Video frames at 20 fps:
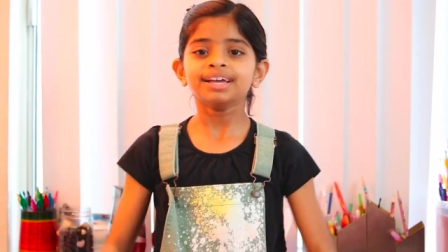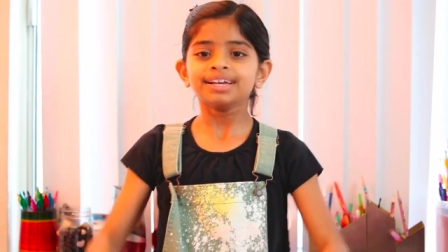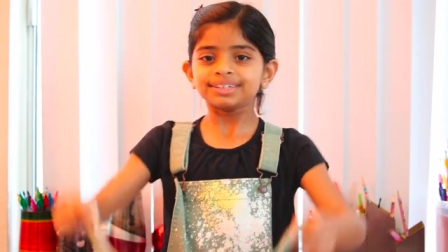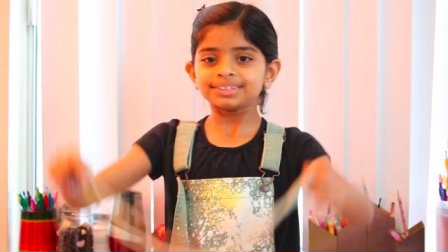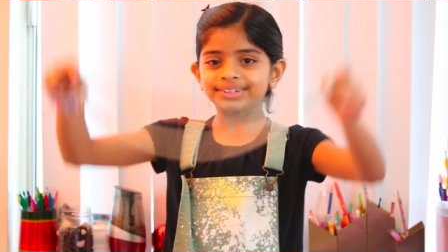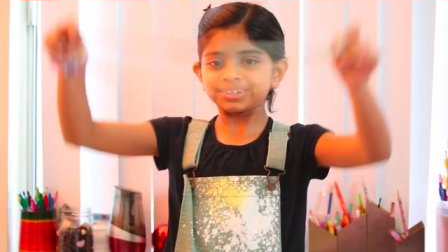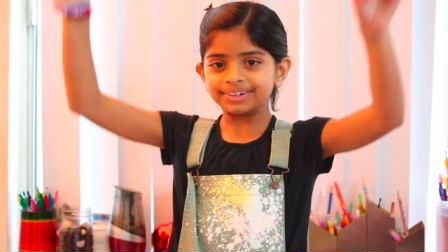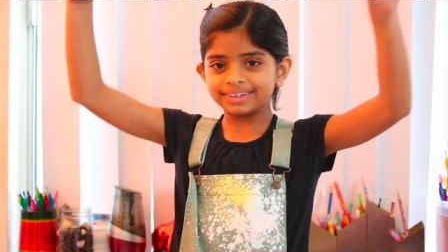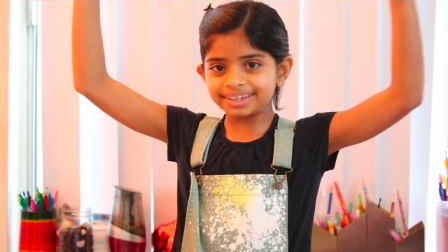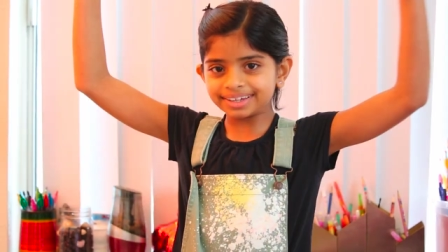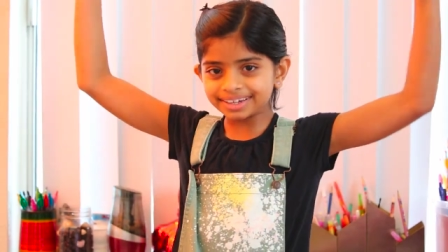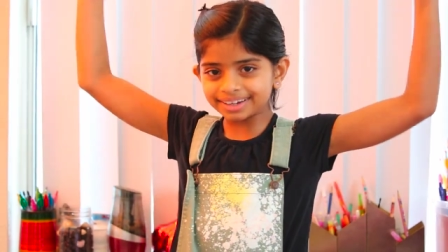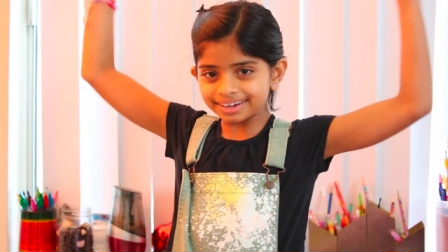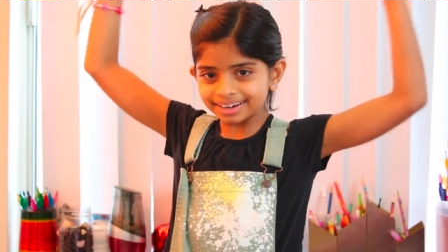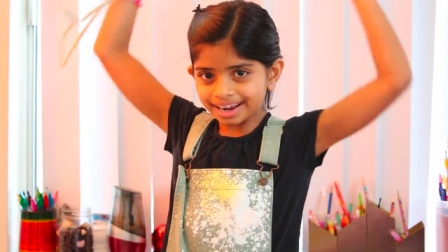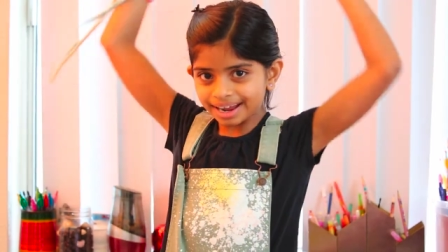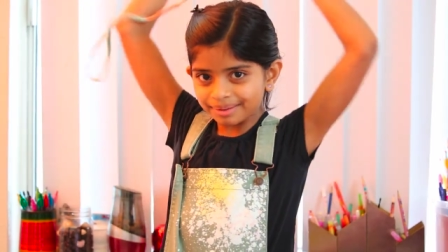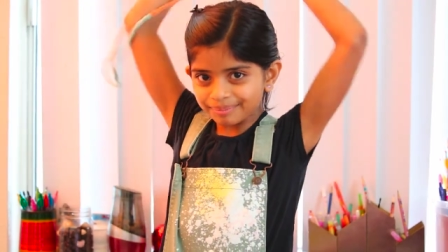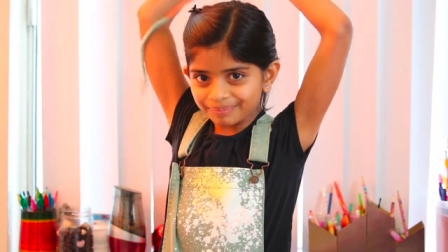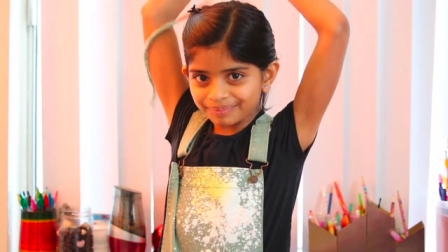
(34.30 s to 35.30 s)
So here
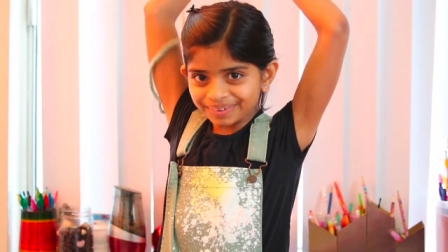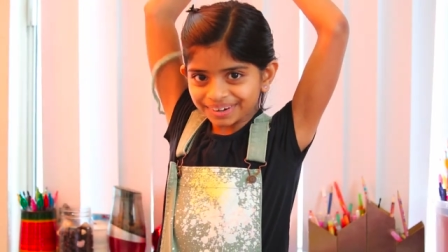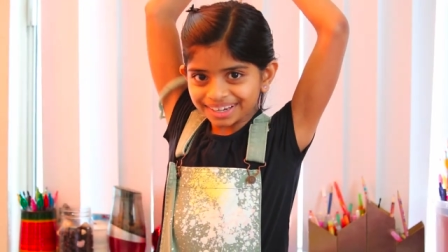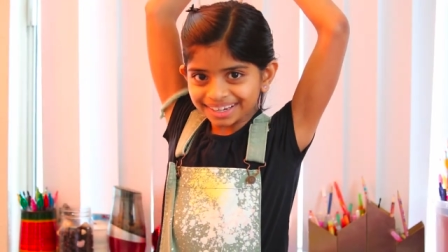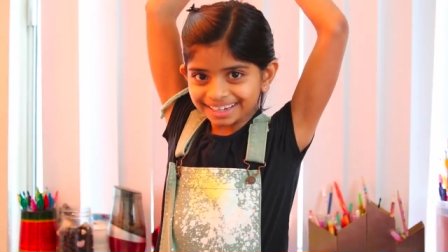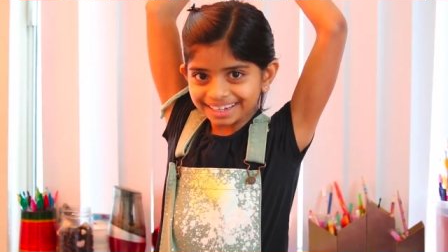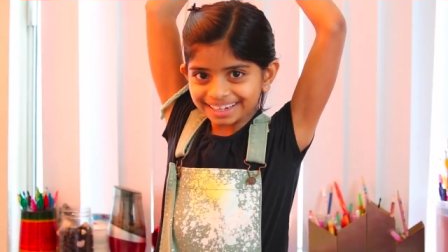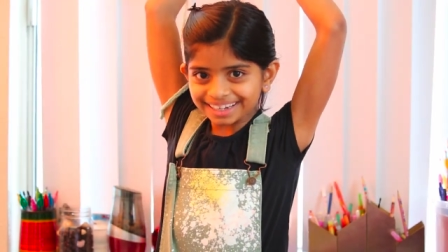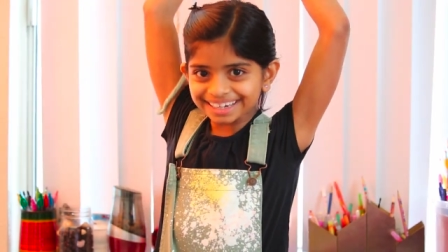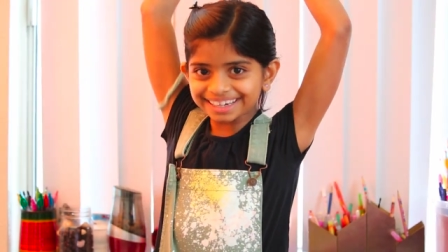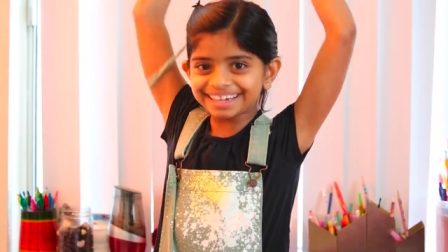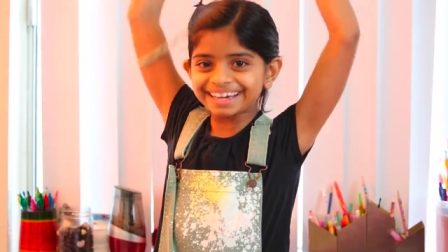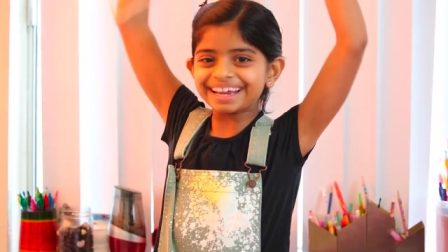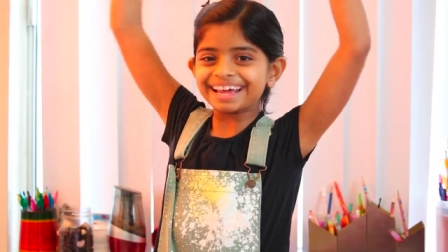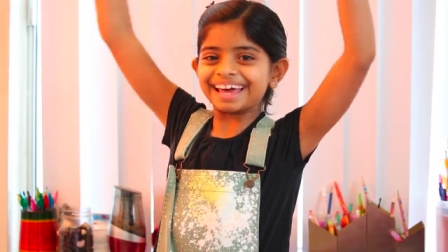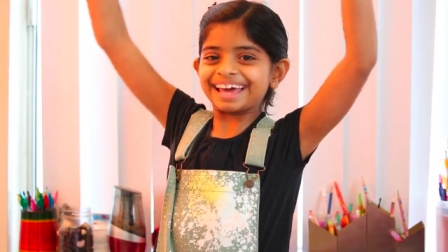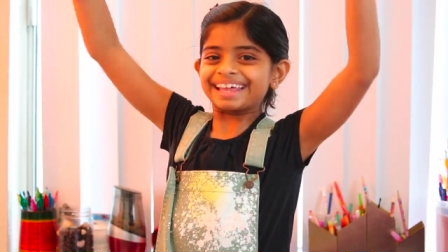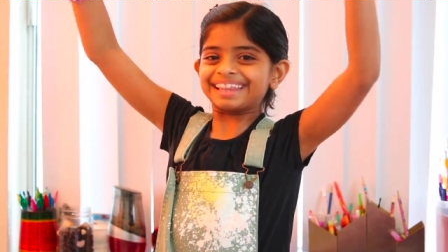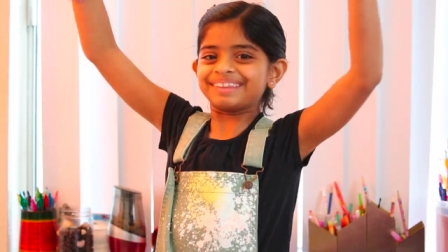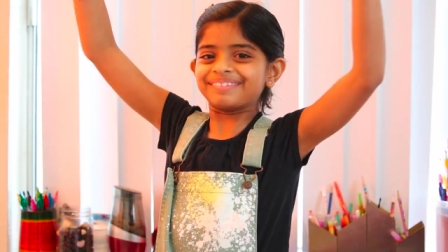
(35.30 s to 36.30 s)
I'm putting it
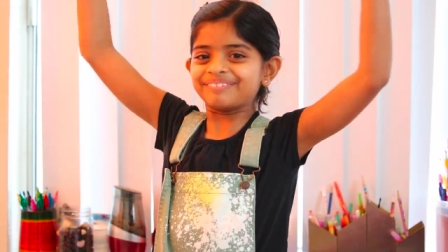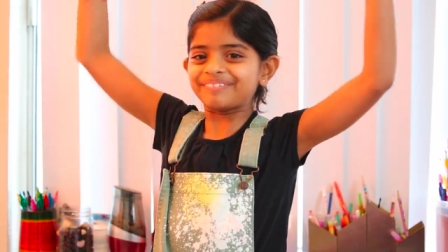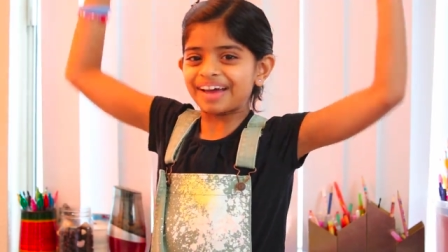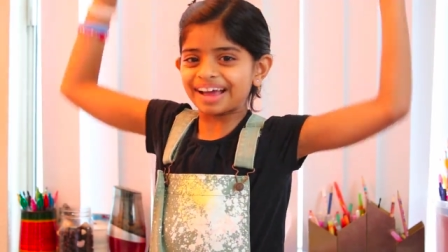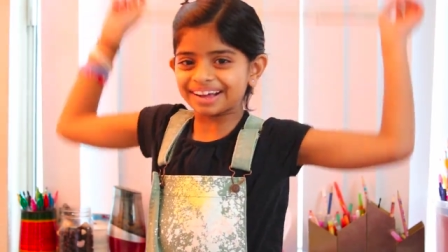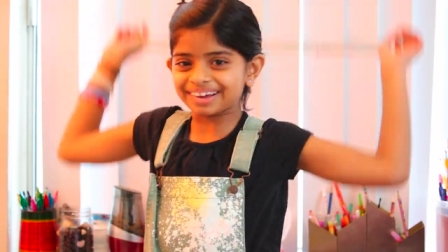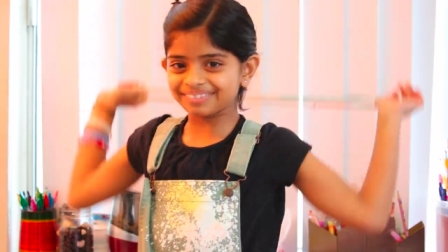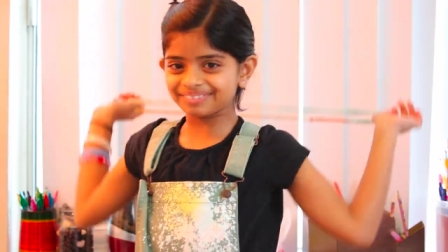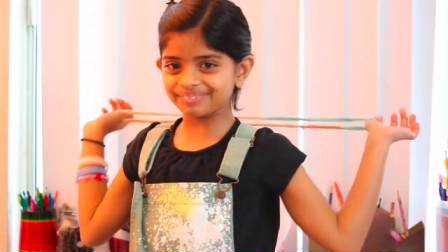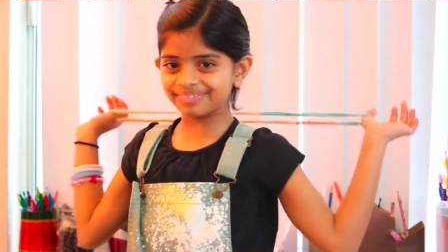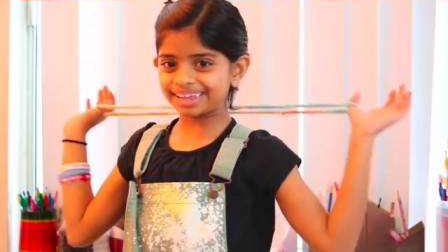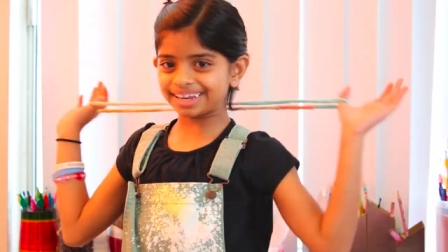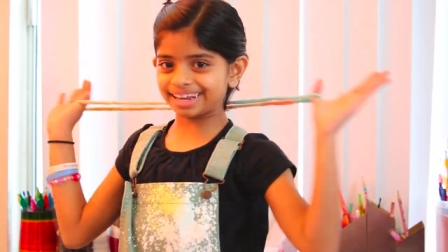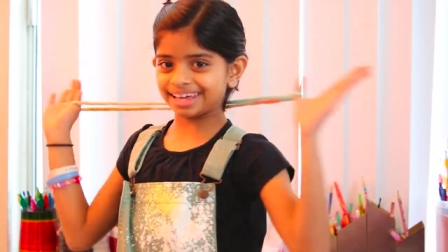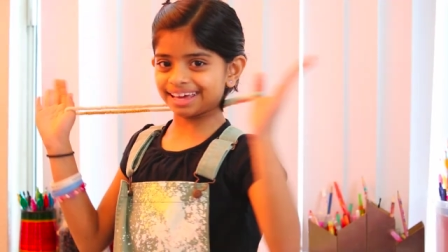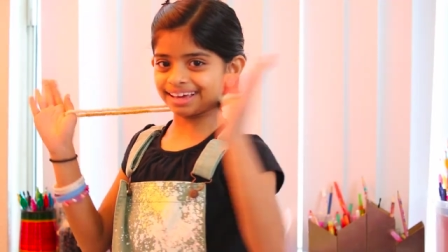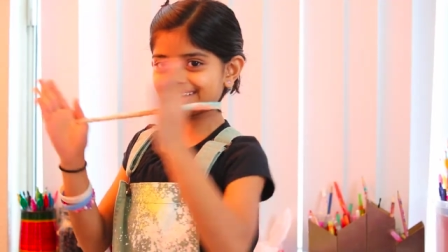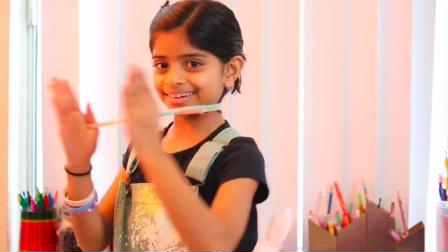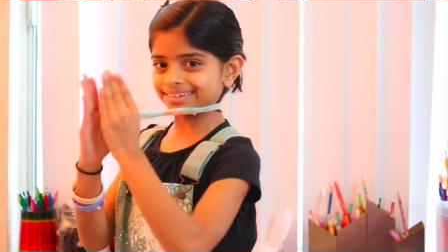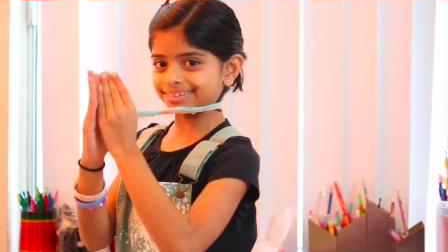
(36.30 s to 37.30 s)
at the back of my
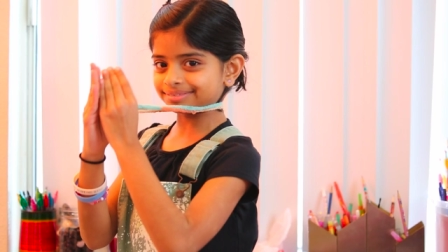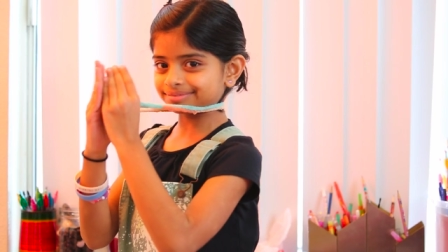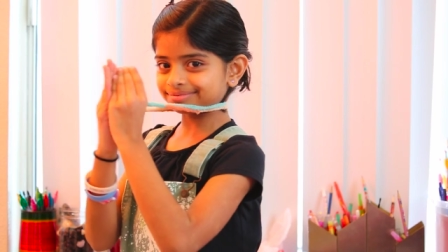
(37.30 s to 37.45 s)
neck.